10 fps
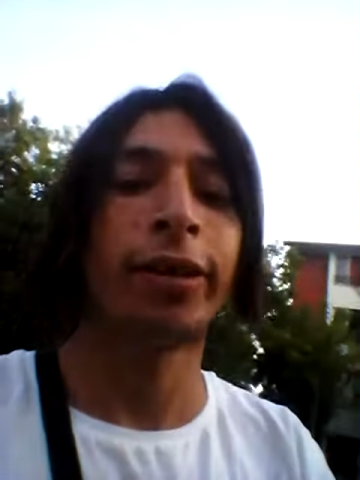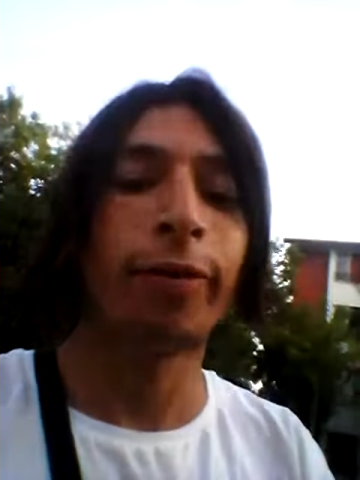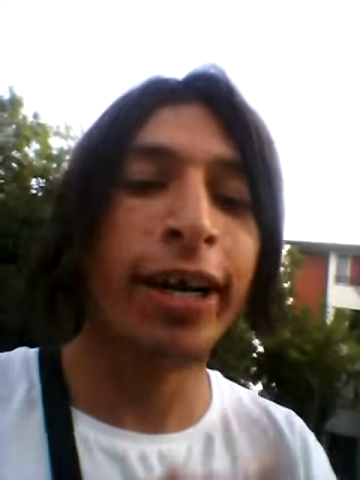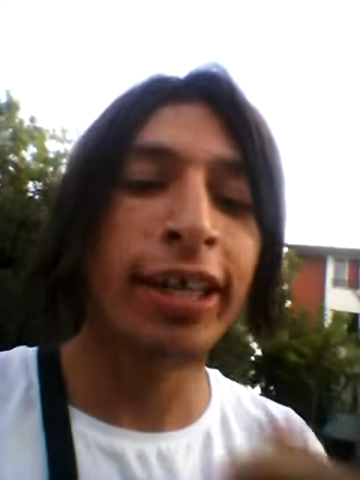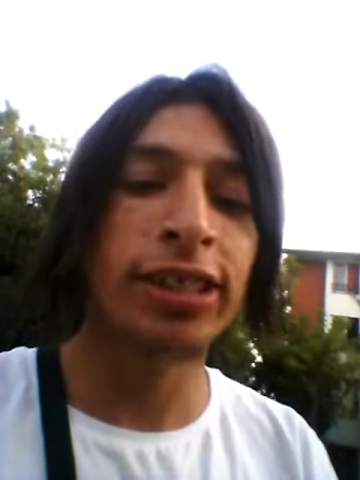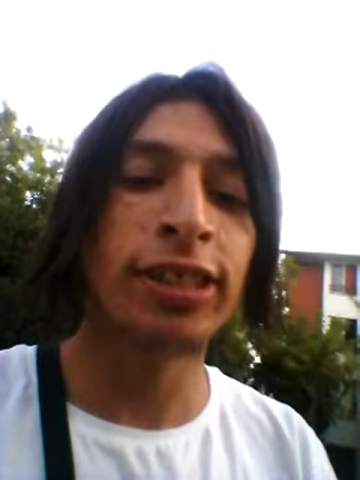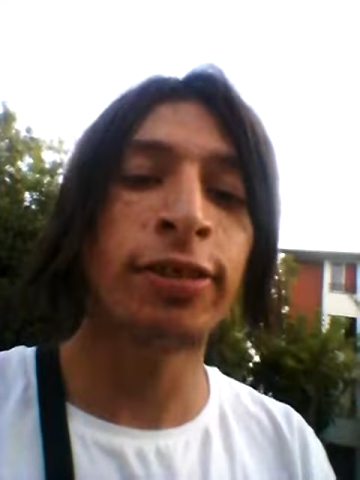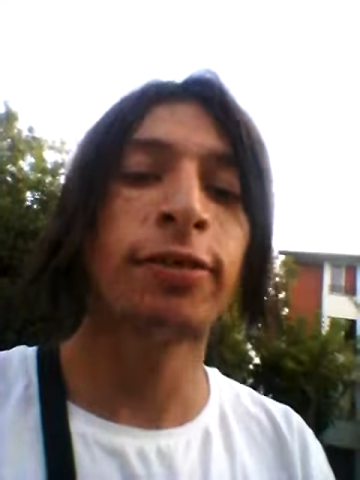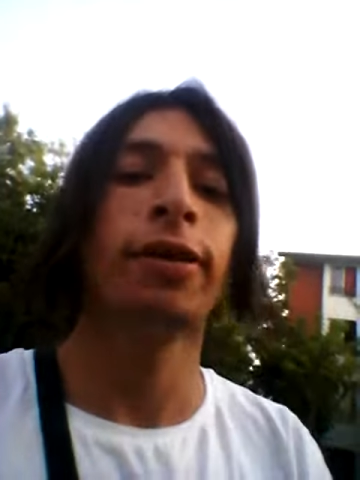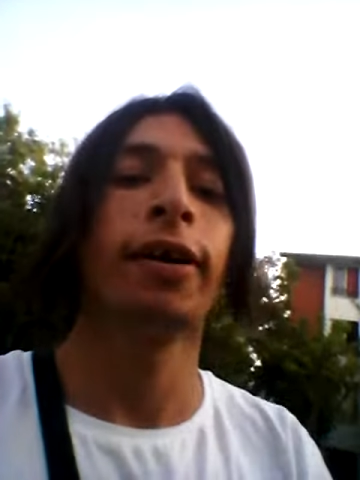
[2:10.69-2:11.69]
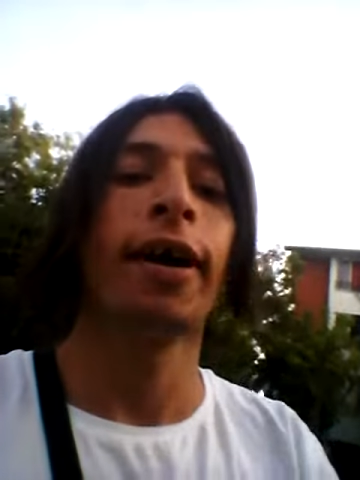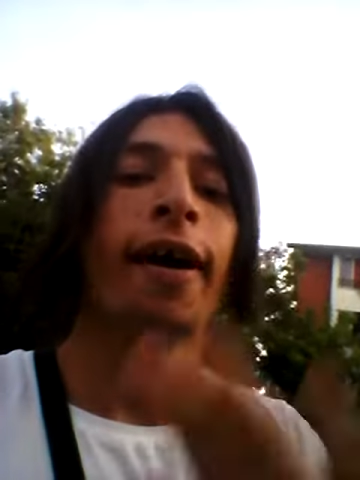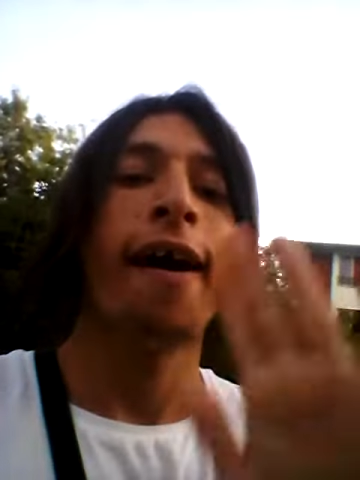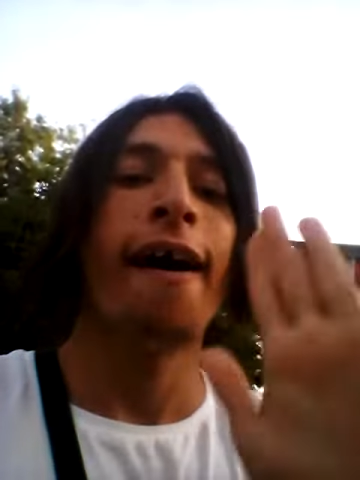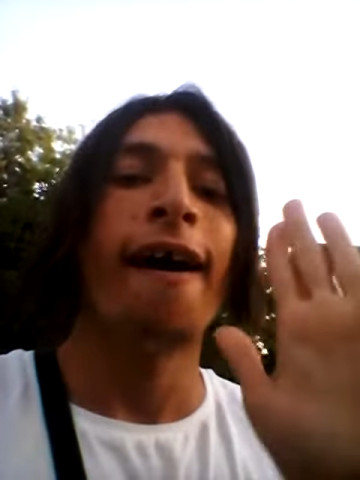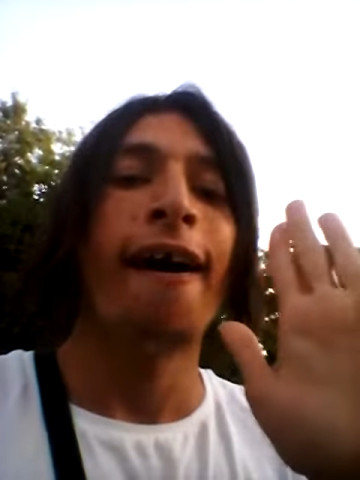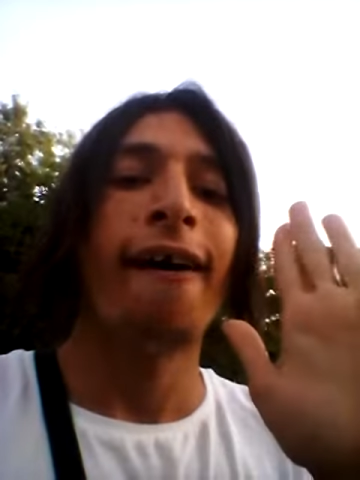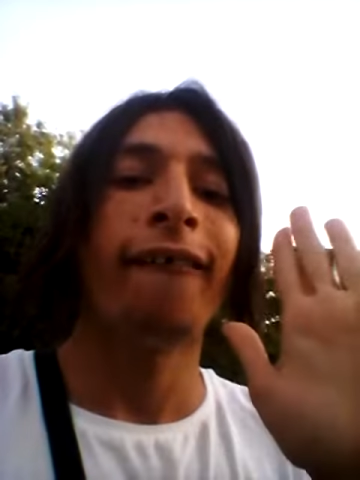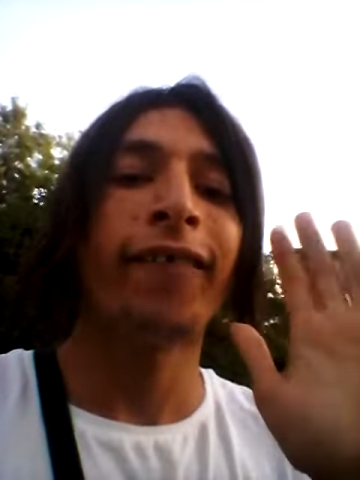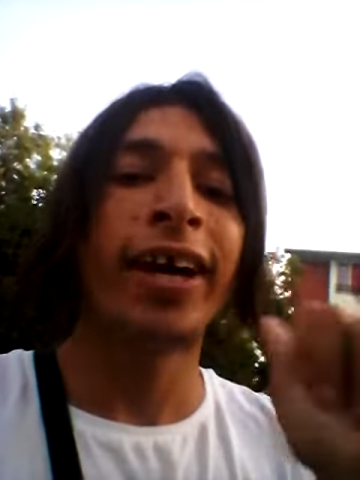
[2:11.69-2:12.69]
One is so
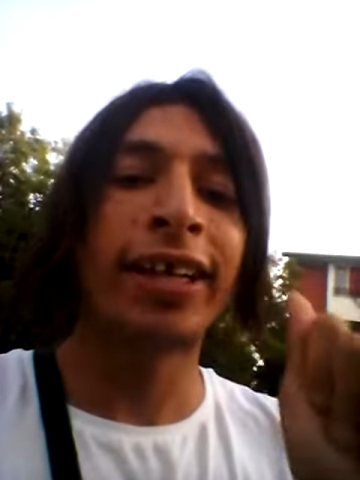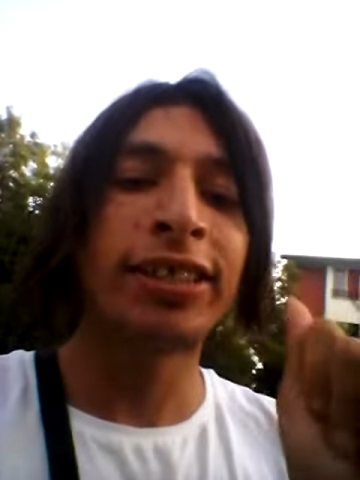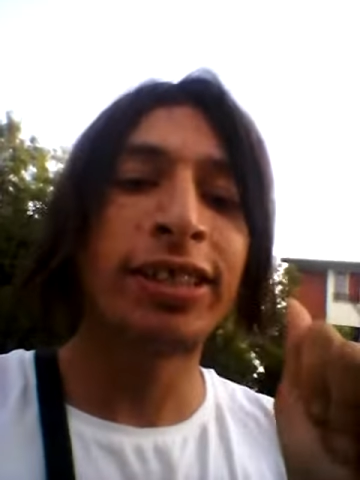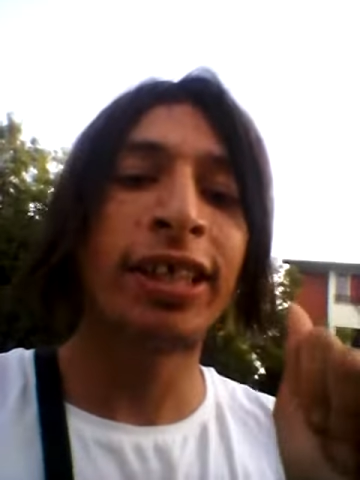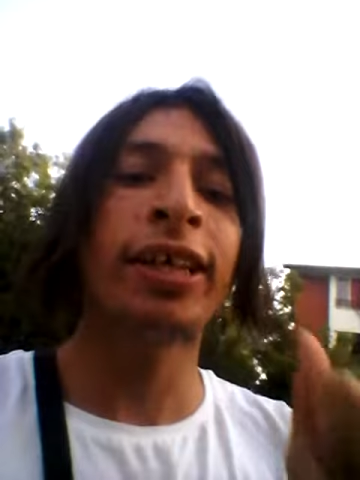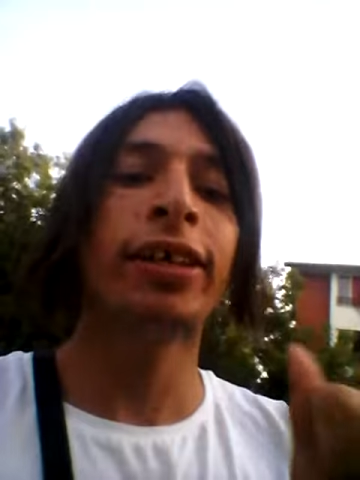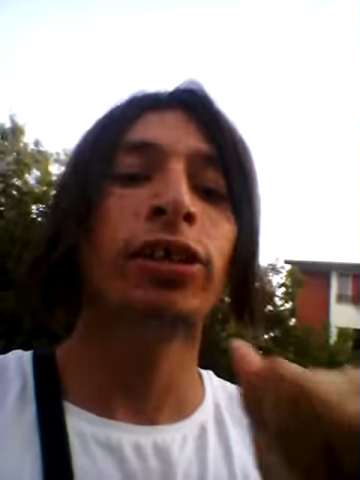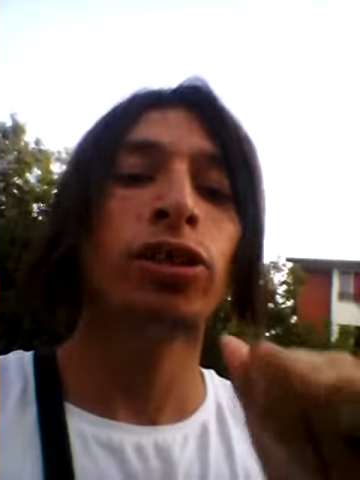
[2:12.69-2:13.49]
funny see